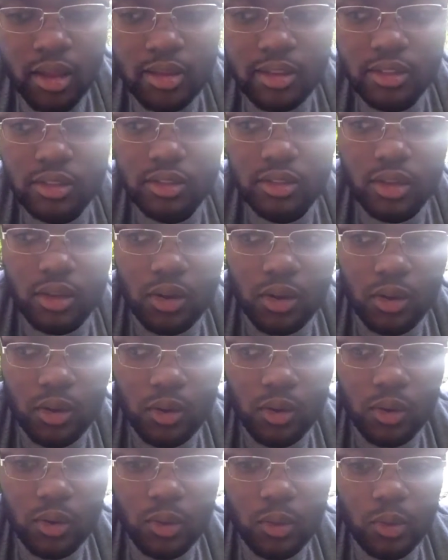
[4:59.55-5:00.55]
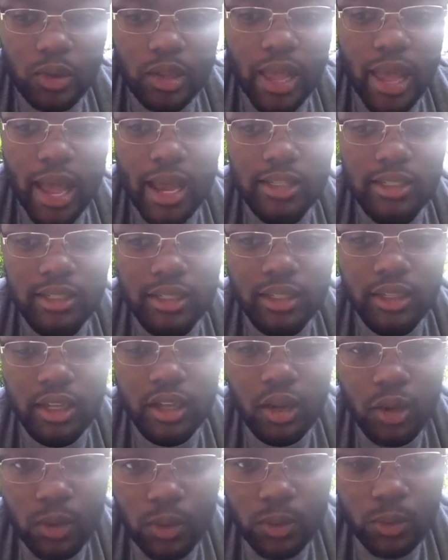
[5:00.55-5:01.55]
So we actually
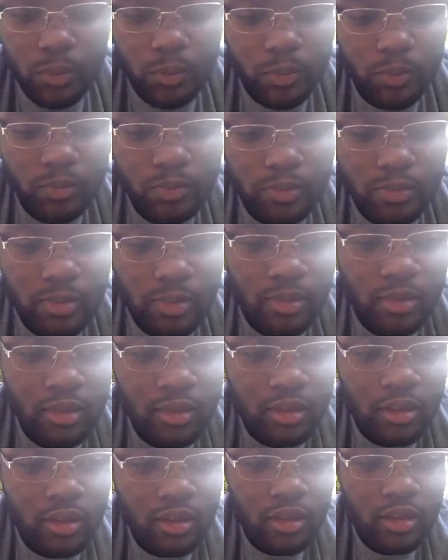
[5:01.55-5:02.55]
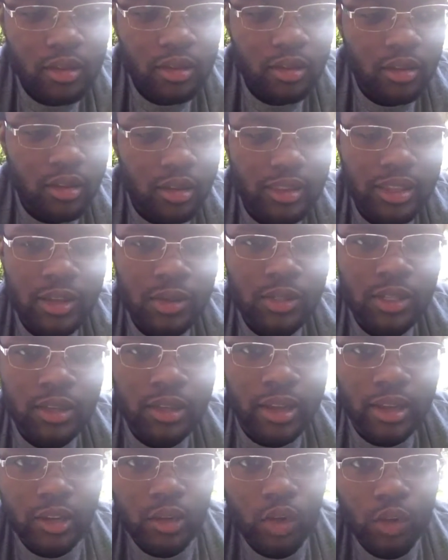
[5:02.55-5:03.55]
go. I think it was in
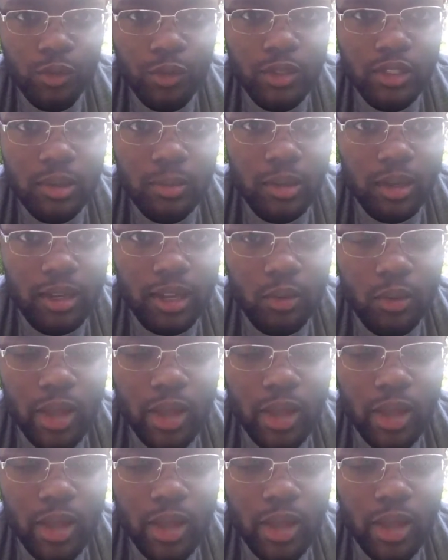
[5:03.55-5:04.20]
like Norfolk or something like that.